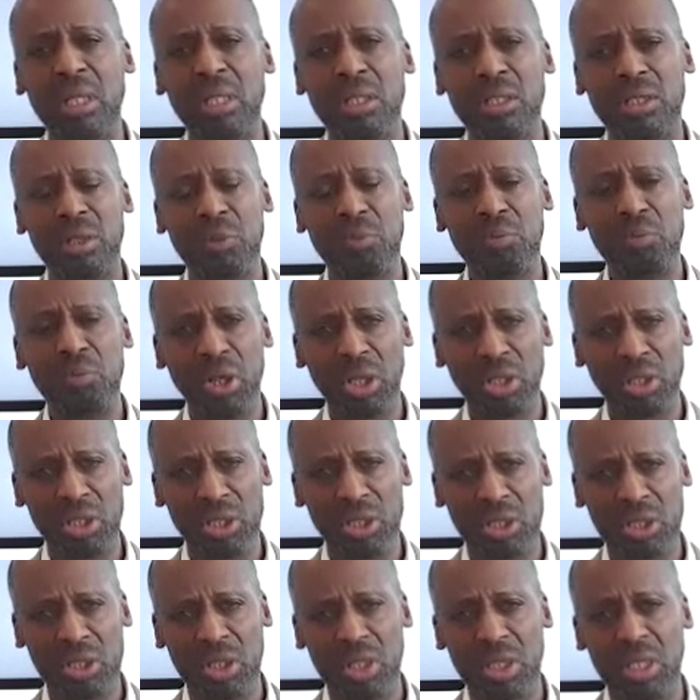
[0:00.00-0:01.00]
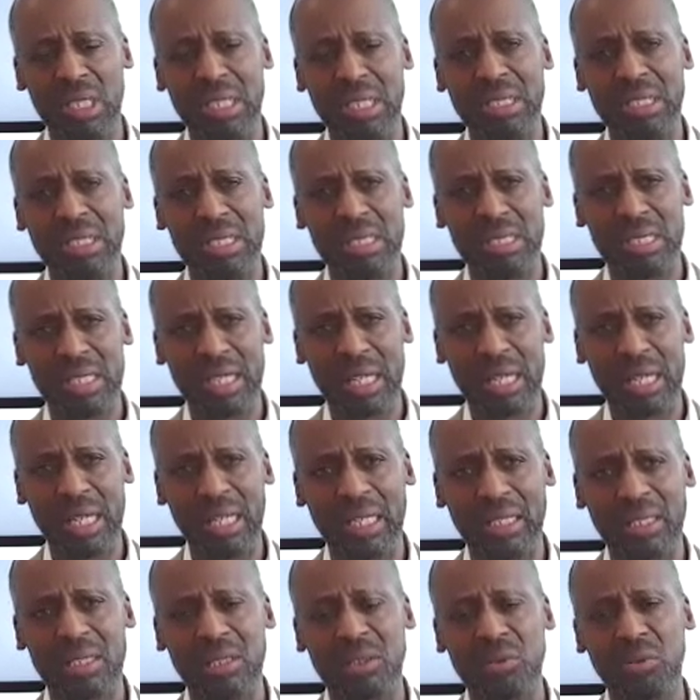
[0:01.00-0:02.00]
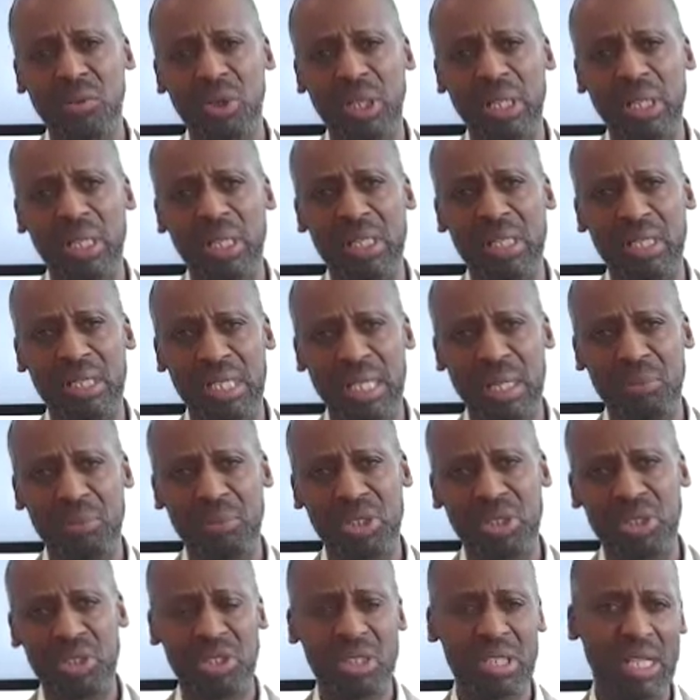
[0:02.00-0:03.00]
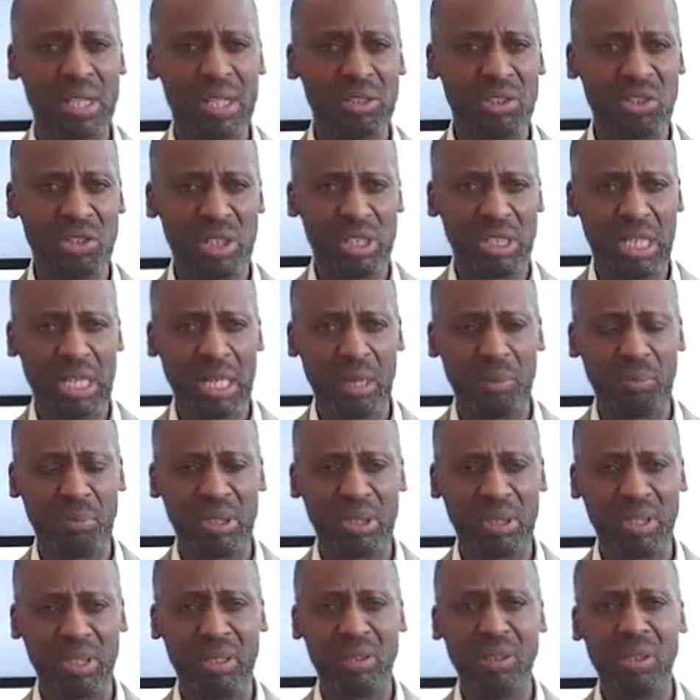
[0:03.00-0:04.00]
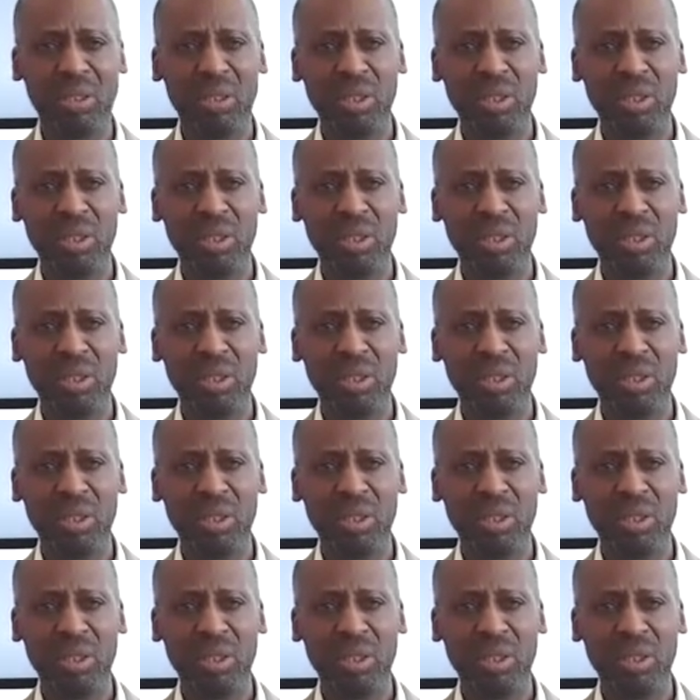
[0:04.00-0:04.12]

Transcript: to monitor and detect where the damage is actually happening,